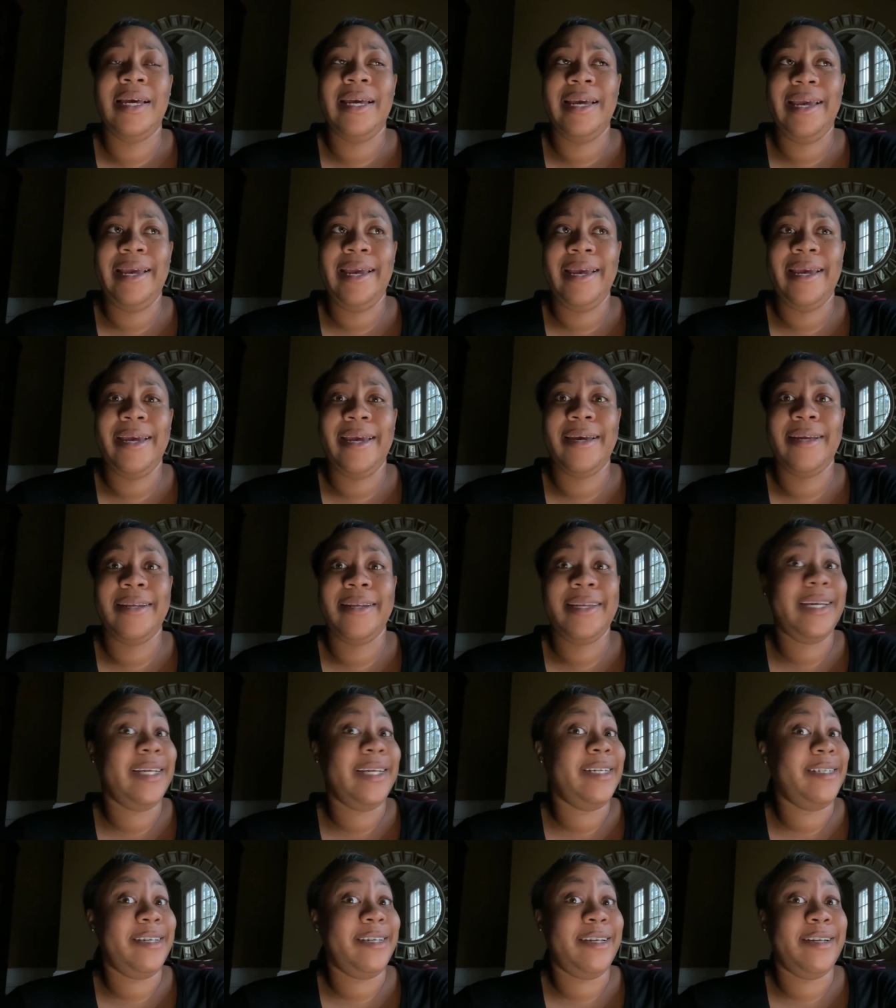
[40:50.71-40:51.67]
and
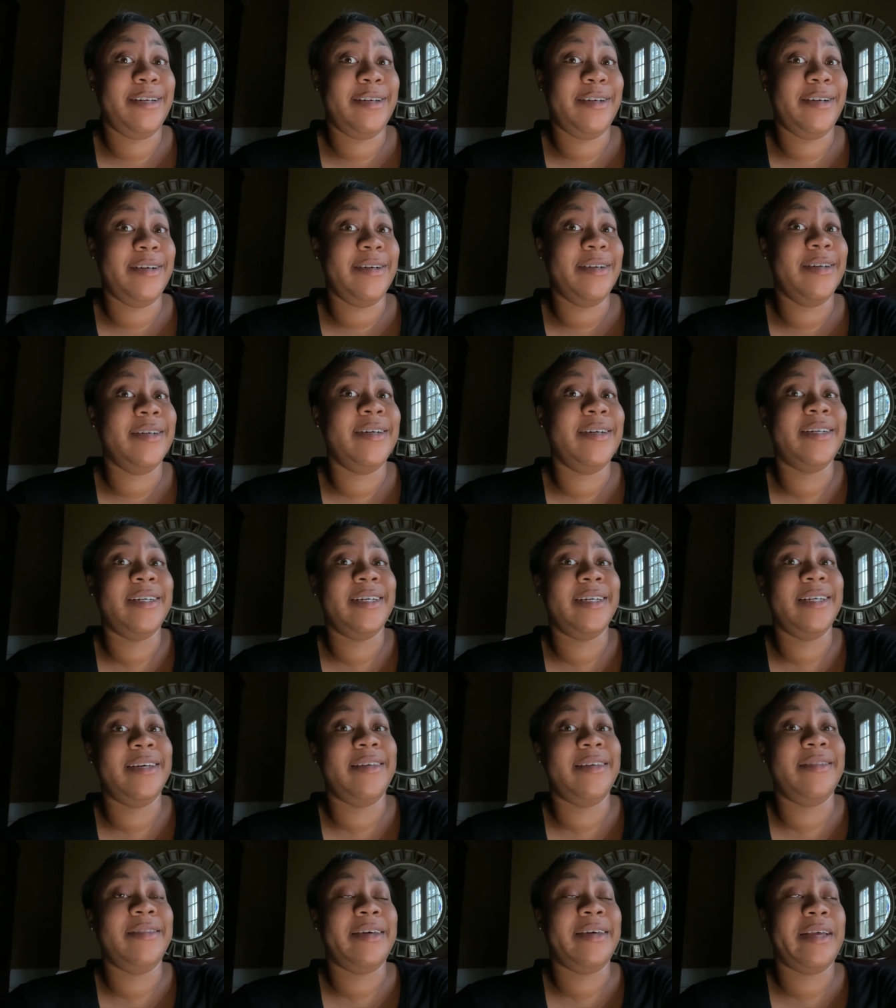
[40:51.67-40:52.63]
eat dinner.
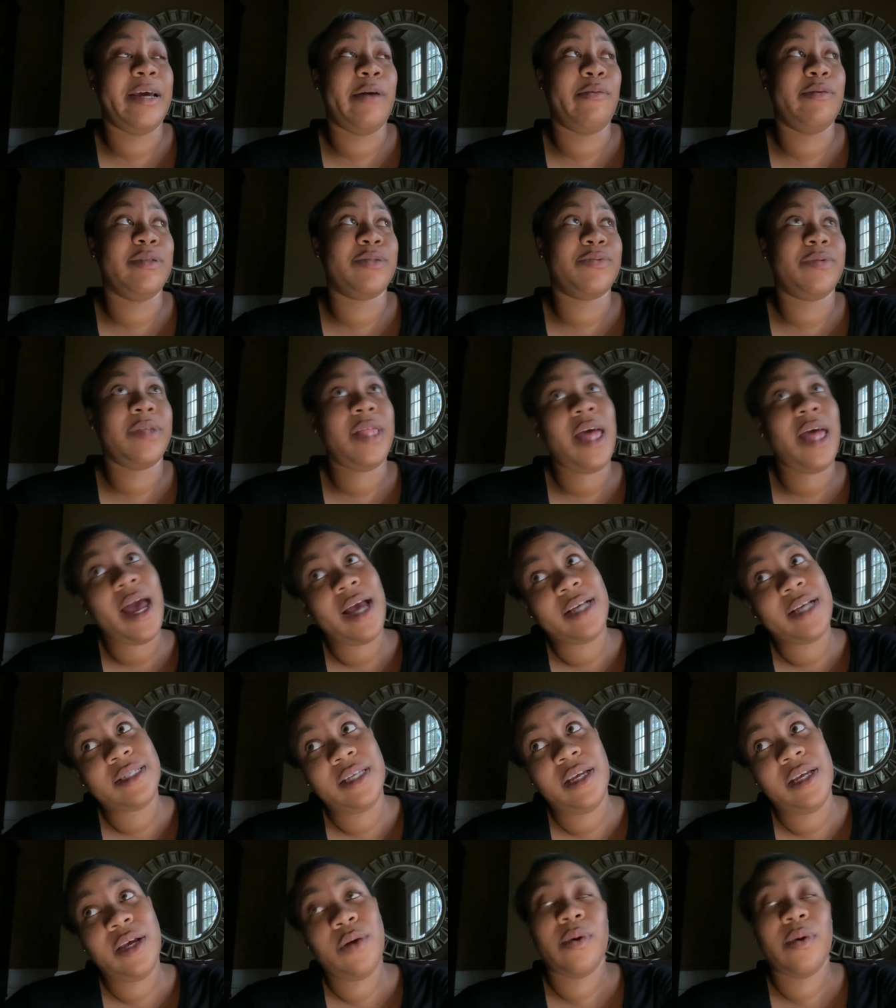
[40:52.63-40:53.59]
And then I was
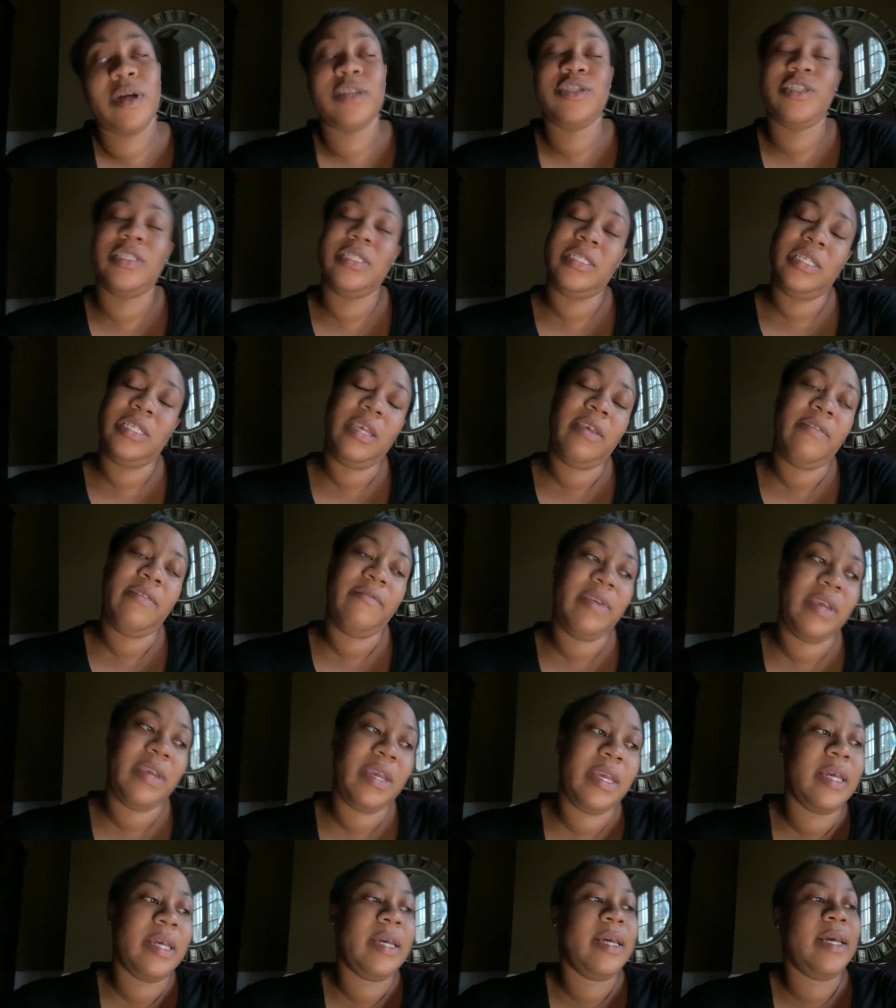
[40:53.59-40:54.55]
relaxing, watching T
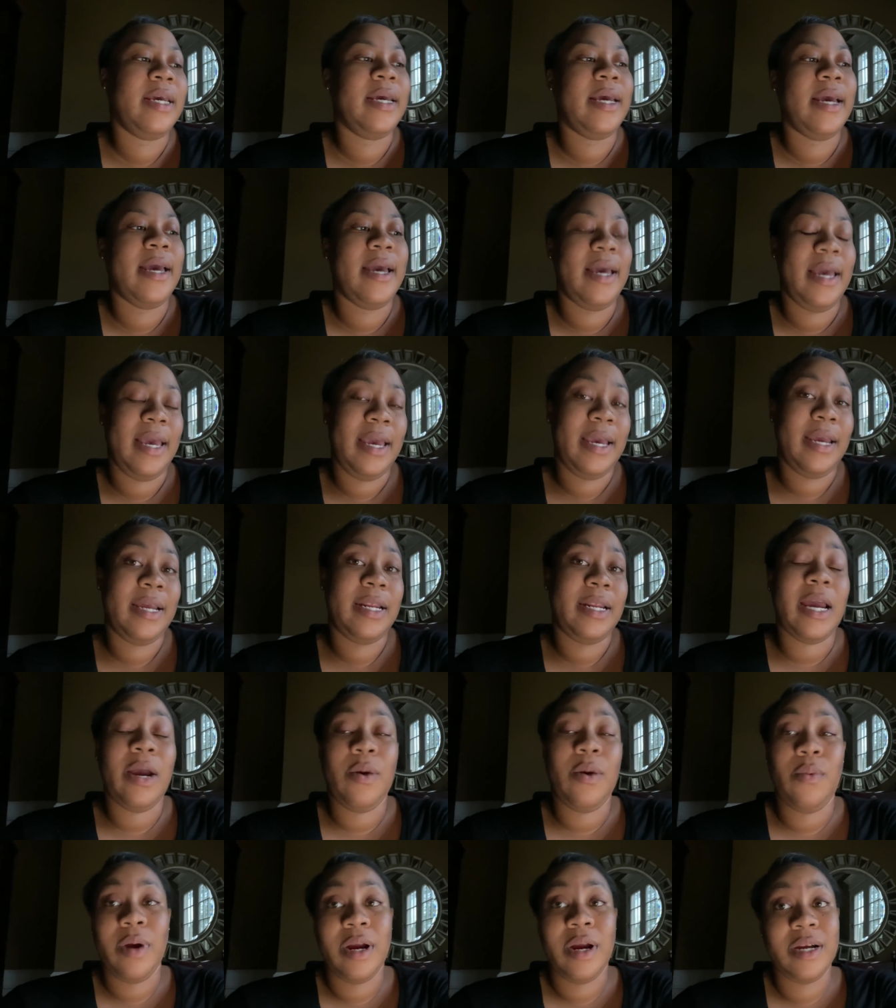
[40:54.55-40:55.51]
V, and
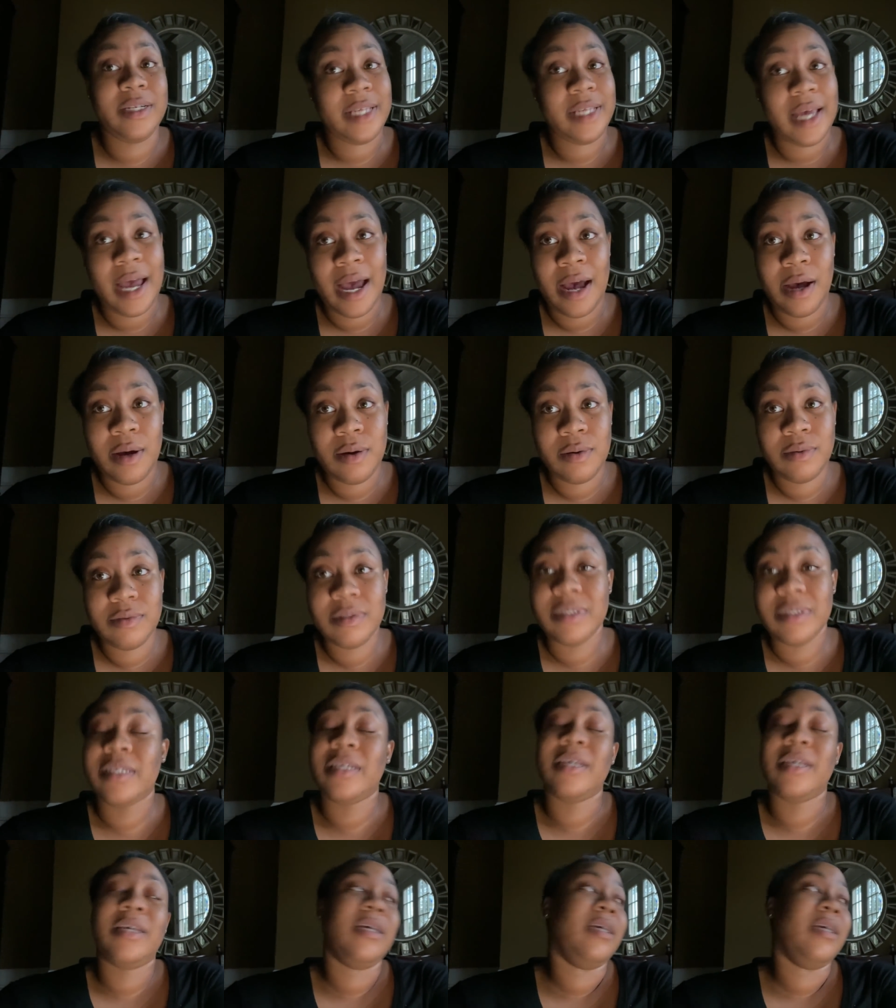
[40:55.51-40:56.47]
I worked out.